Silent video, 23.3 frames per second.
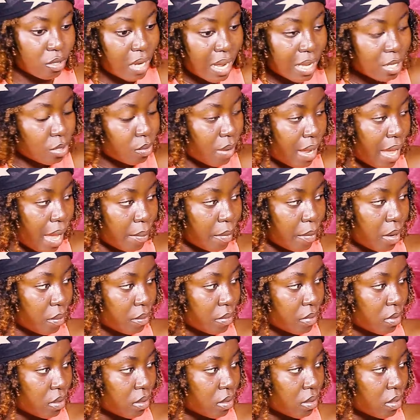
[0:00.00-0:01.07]
That's then why. Why,
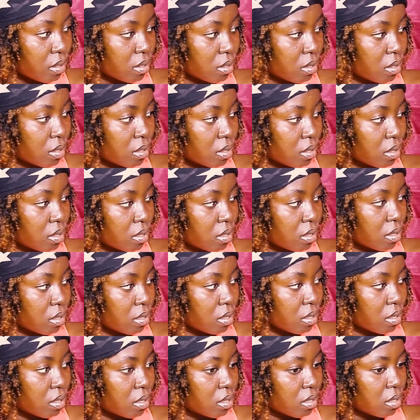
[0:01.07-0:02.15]
why can't you try other?
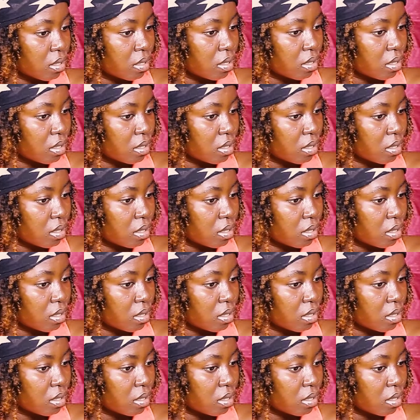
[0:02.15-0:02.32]
Eh?